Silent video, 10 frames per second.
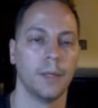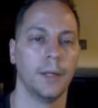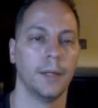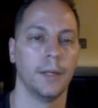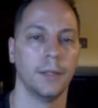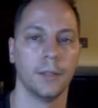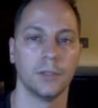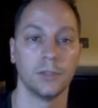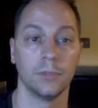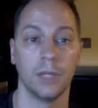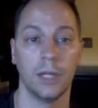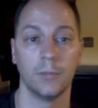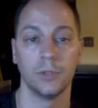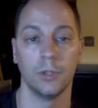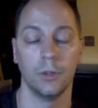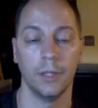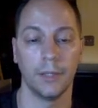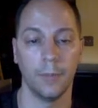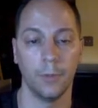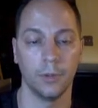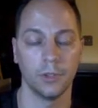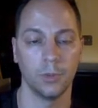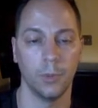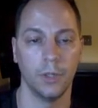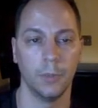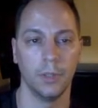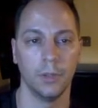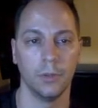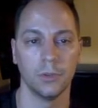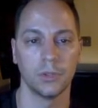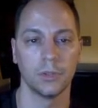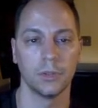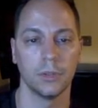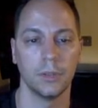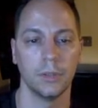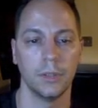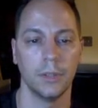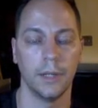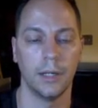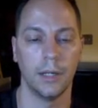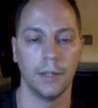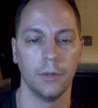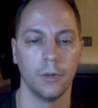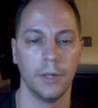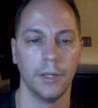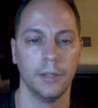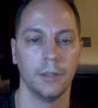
And sometimes, you know, like that book, there's quite a bit of those in that high grade.